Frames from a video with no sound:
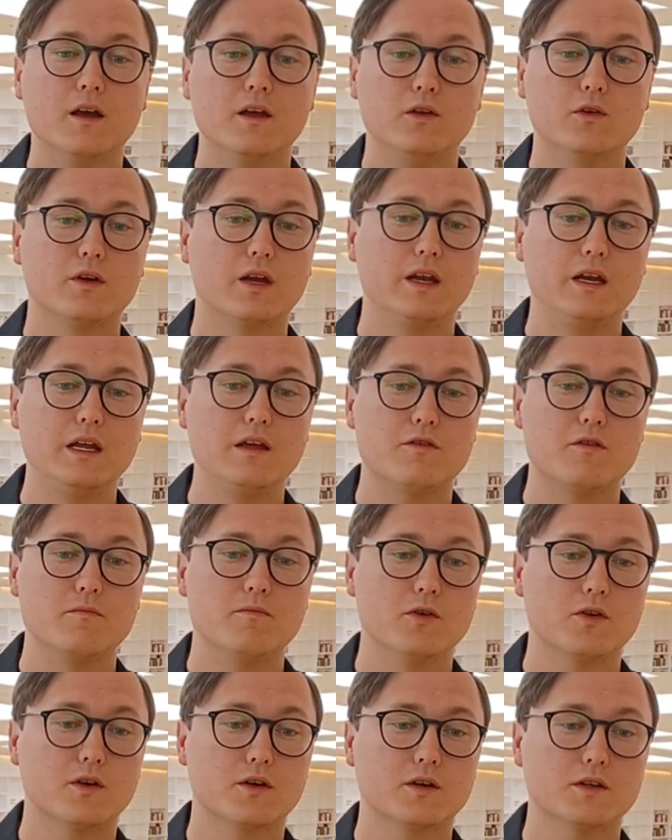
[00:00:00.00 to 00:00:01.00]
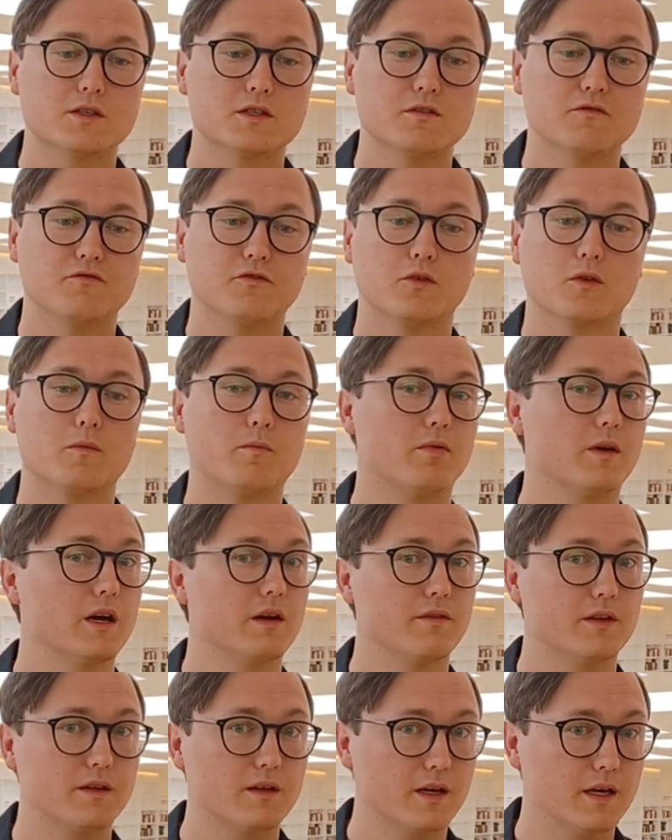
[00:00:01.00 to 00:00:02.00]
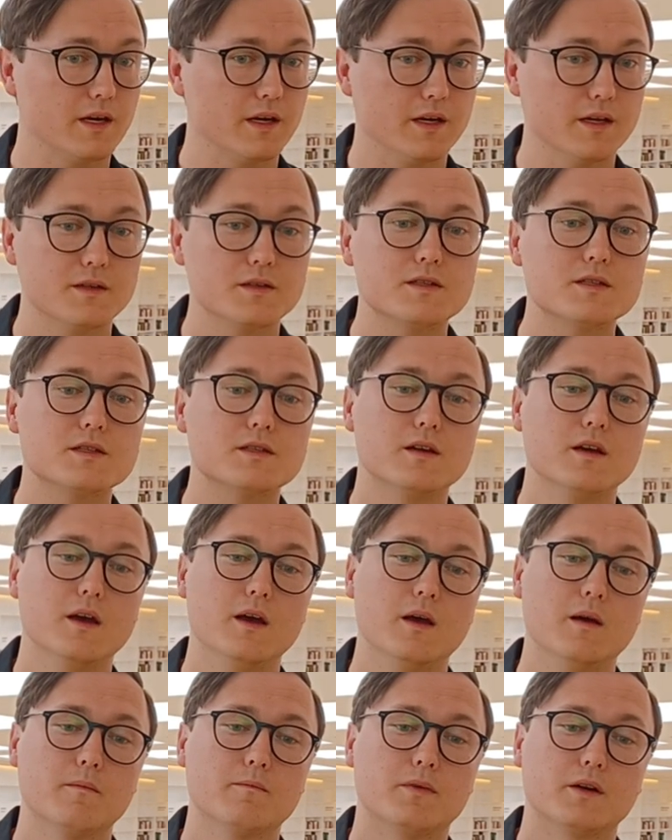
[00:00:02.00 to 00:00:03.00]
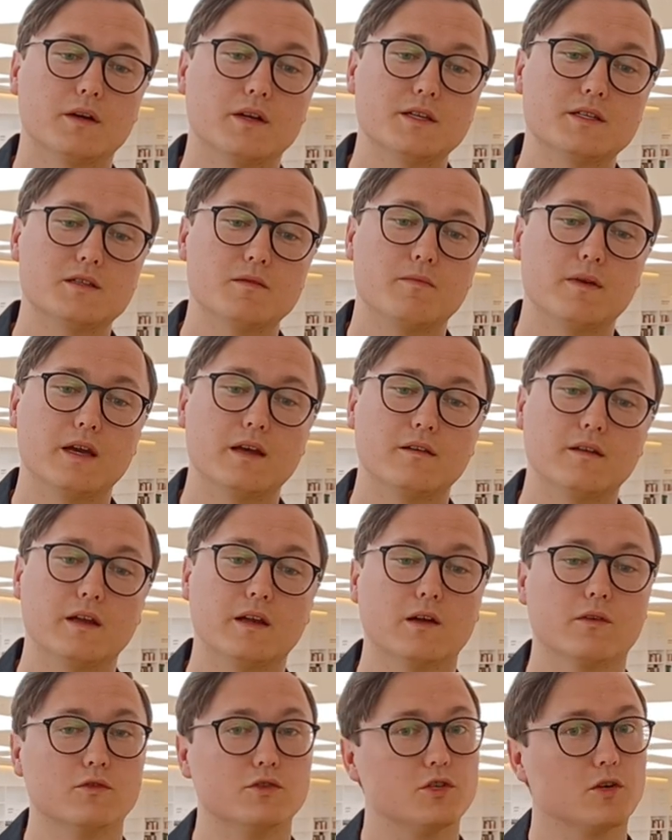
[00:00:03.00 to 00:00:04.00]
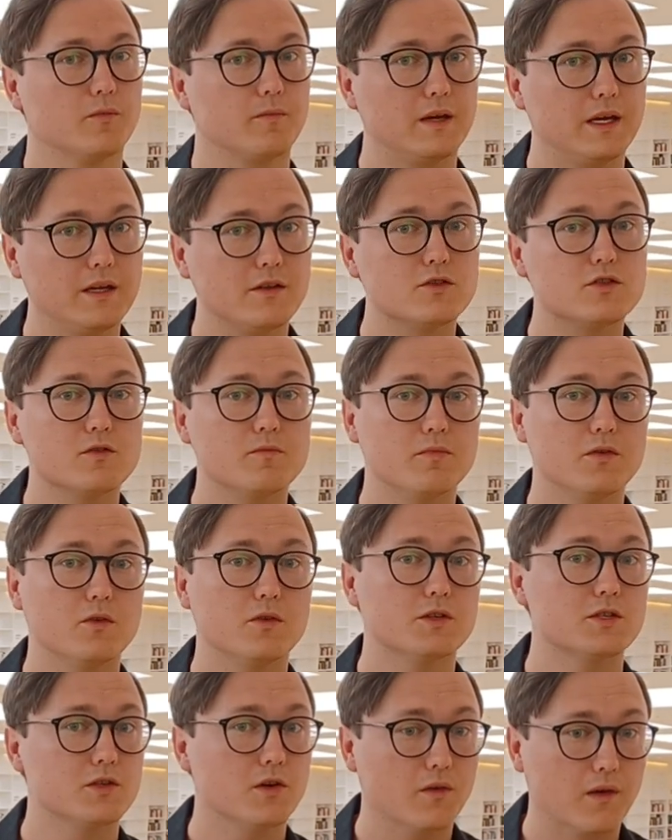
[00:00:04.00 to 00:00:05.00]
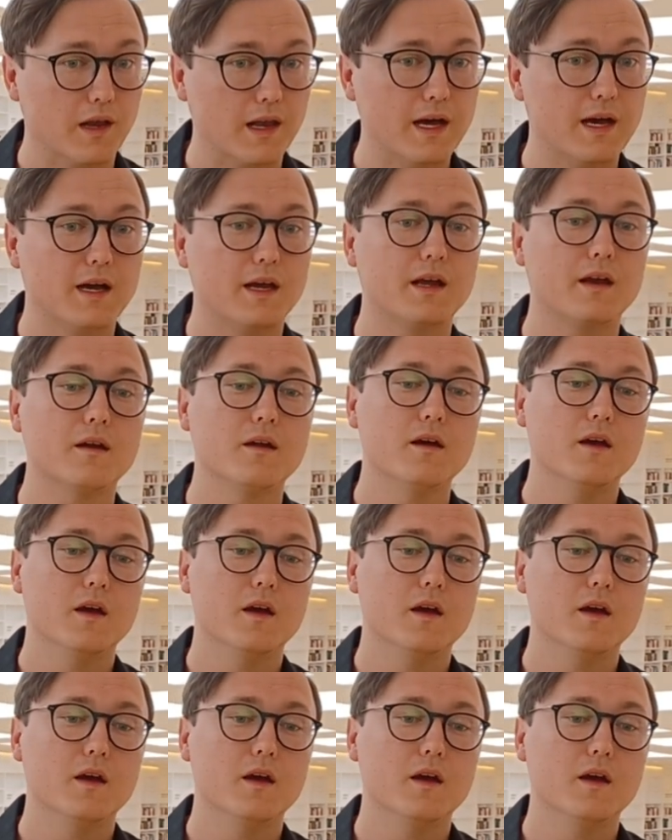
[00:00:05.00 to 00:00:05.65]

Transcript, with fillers: You can either book us for private guidance, participate in our drop-in support online